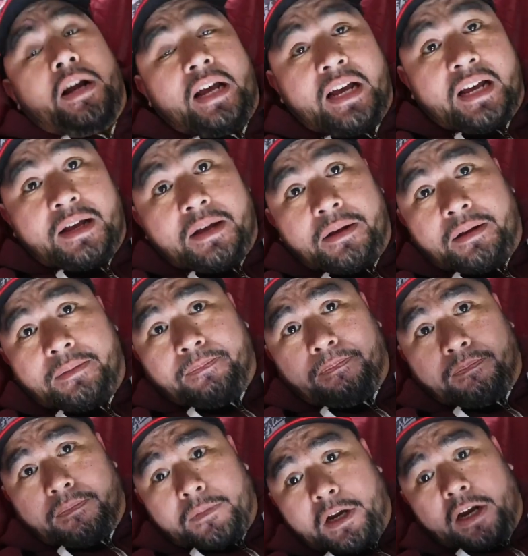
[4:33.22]
uh,
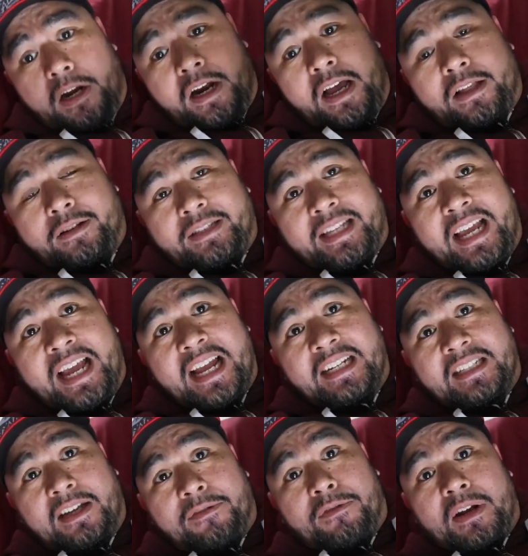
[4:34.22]
our other
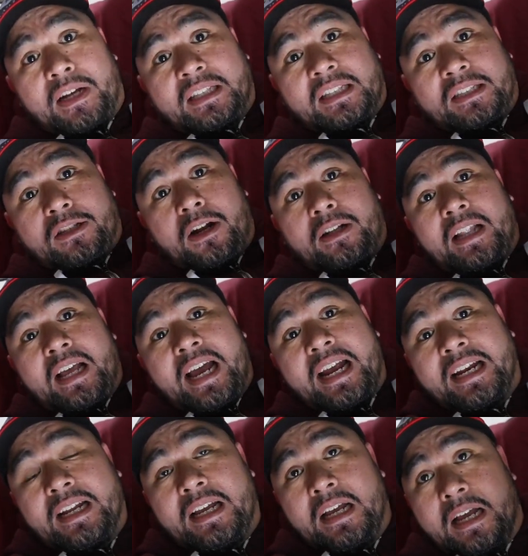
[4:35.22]
tent over at the start
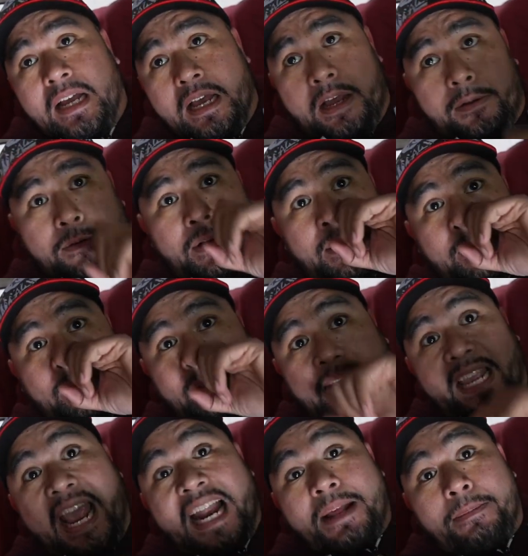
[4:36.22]
line. We're gonna, the
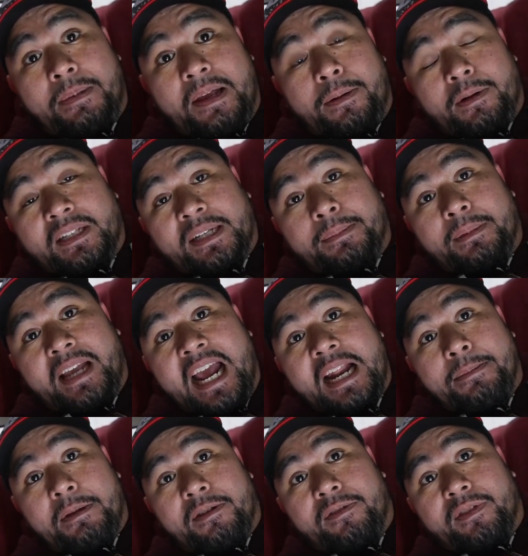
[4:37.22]
canopy, we're gonna set up the
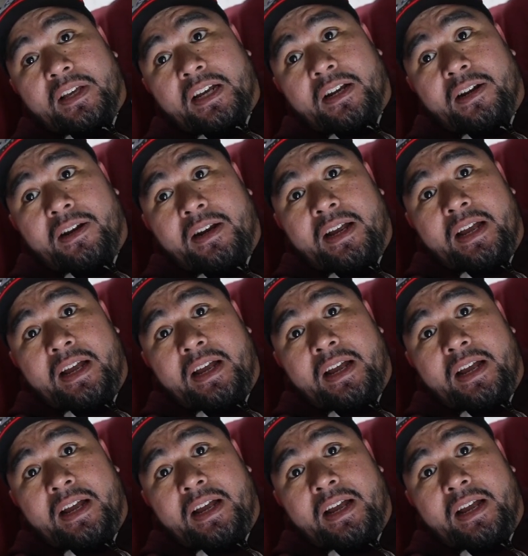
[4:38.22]
canopy over there.